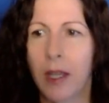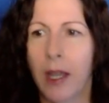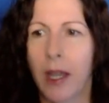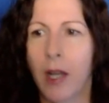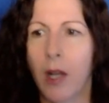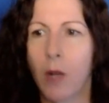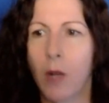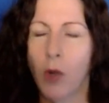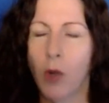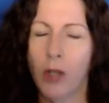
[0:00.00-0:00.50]

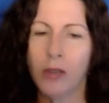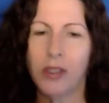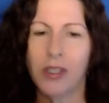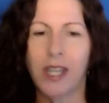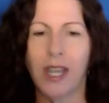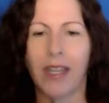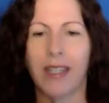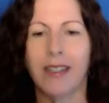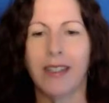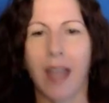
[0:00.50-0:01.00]
And I won't
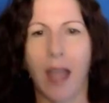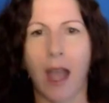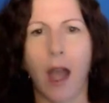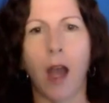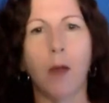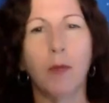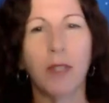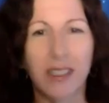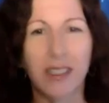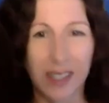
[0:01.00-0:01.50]
say
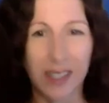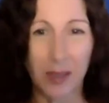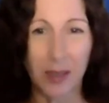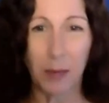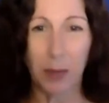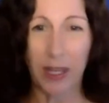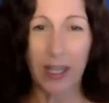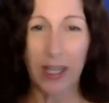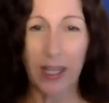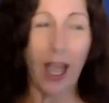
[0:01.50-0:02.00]
now because it's
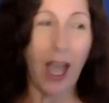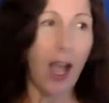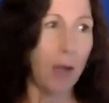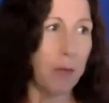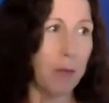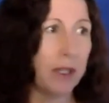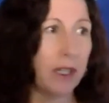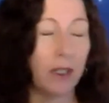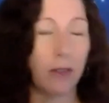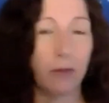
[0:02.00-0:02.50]
been
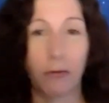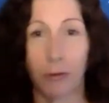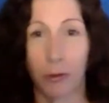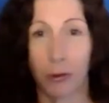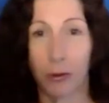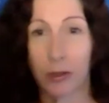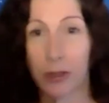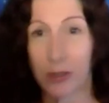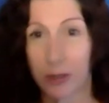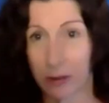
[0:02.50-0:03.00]
happening
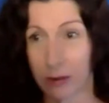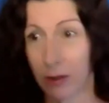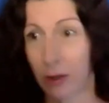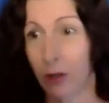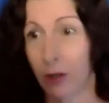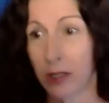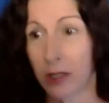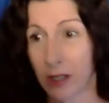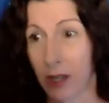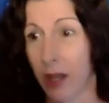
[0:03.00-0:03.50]
for as
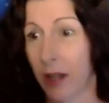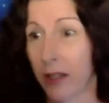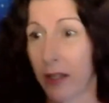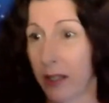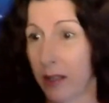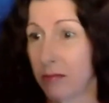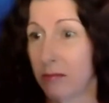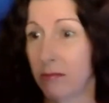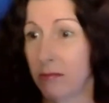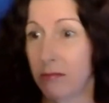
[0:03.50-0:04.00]
long as I
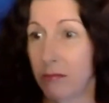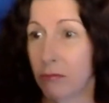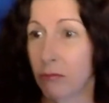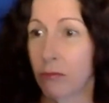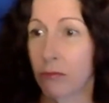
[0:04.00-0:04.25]
can